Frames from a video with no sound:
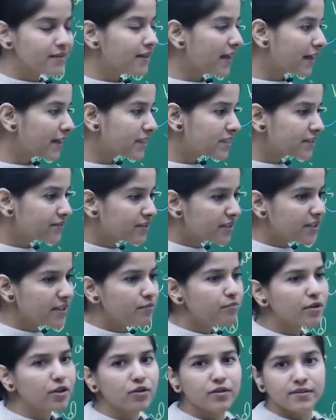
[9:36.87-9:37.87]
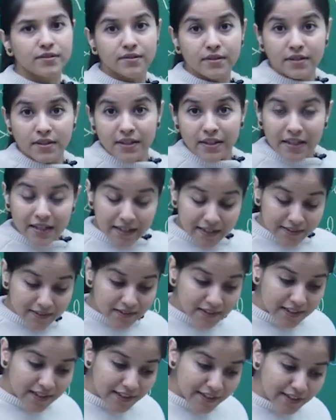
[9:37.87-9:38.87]
negativity because it is
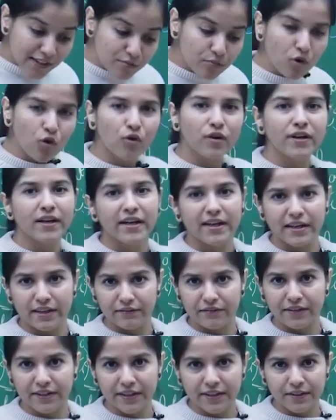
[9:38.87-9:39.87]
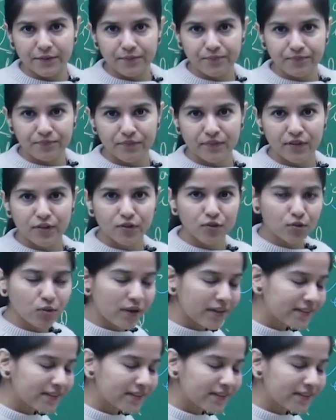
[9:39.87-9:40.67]
creating more negativity so